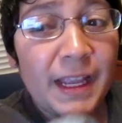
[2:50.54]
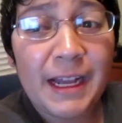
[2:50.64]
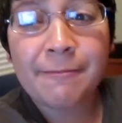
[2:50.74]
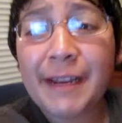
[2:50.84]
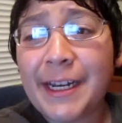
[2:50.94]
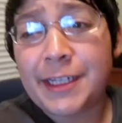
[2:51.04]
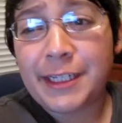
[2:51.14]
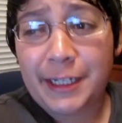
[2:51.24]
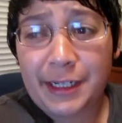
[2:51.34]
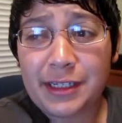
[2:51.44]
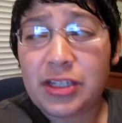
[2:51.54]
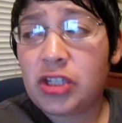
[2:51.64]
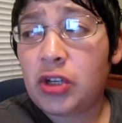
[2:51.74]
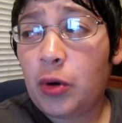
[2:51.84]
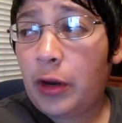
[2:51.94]
I'm getting sick,
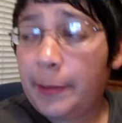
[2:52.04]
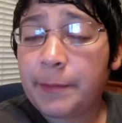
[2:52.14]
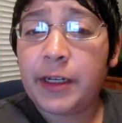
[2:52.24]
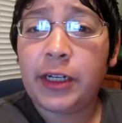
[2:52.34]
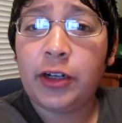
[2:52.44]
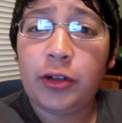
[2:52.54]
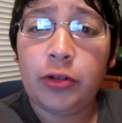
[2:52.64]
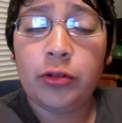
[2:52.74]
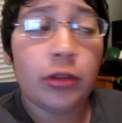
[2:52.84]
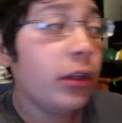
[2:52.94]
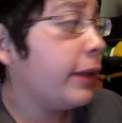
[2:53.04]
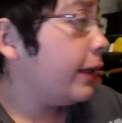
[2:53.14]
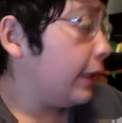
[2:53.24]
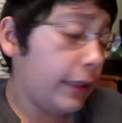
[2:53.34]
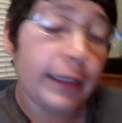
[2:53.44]
so I'm gonna go
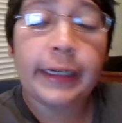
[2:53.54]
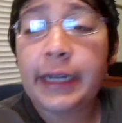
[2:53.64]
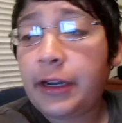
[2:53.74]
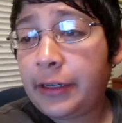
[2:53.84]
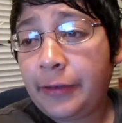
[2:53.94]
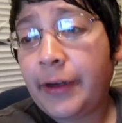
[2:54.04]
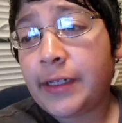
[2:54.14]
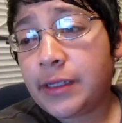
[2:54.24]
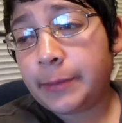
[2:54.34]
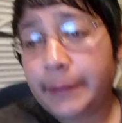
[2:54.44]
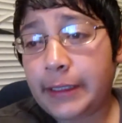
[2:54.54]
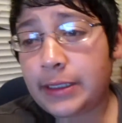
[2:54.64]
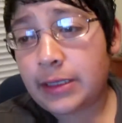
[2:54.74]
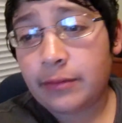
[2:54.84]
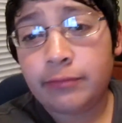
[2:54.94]
lay down and rest
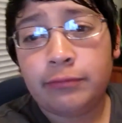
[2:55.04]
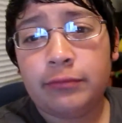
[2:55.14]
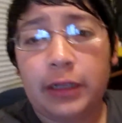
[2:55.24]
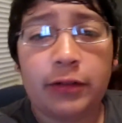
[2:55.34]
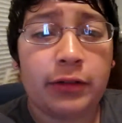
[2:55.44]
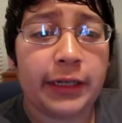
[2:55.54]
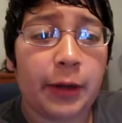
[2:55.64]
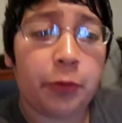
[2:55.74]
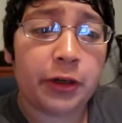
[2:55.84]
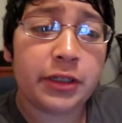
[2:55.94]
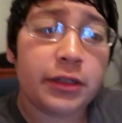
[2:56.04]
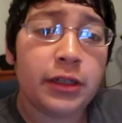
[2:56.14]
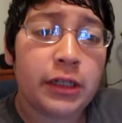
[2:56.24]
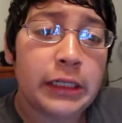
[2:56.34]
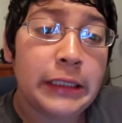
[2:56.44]
because um, I don't want to get worse.
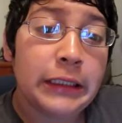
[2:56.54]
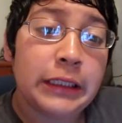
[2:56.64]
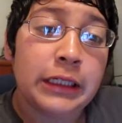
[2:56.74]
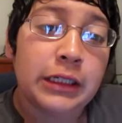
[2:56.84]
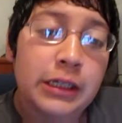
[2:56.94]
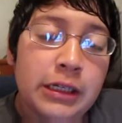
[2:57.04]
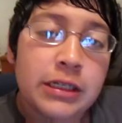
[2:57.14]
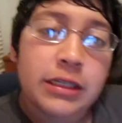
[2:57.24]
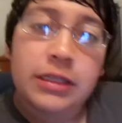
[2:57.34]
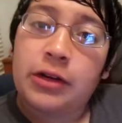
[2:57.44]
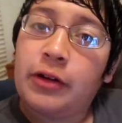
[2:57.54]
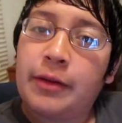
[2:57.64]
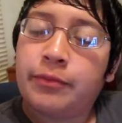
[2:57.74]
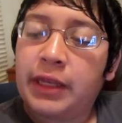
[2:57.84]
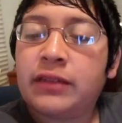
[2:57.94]
So
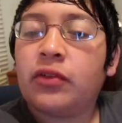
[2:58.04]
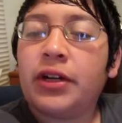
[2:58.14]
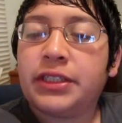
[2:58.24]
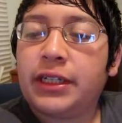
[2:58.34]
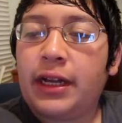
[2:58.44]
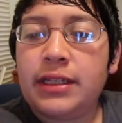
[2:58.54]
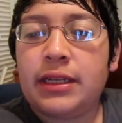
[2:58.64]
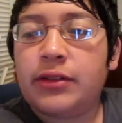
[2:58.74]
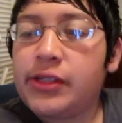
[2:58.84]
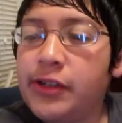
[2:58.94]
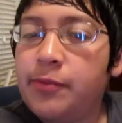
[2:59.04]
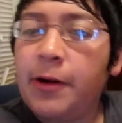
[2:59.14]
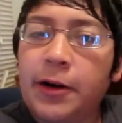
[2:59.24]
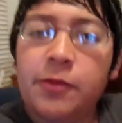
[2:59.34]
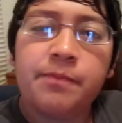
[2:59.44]
um, thanks for watching, guys. I will see you
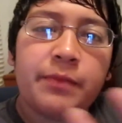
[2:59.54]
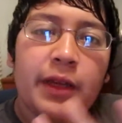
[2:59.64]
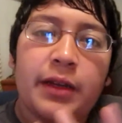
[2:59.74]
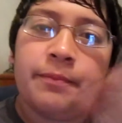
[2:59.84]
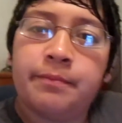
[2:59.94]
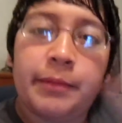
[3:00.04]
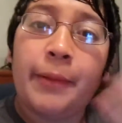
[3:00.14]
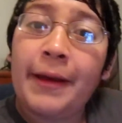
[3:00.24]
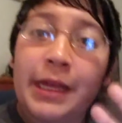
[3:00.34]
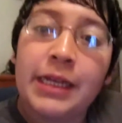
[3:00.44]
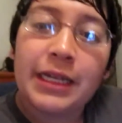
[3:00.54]
tomorrow. Um, bye bye.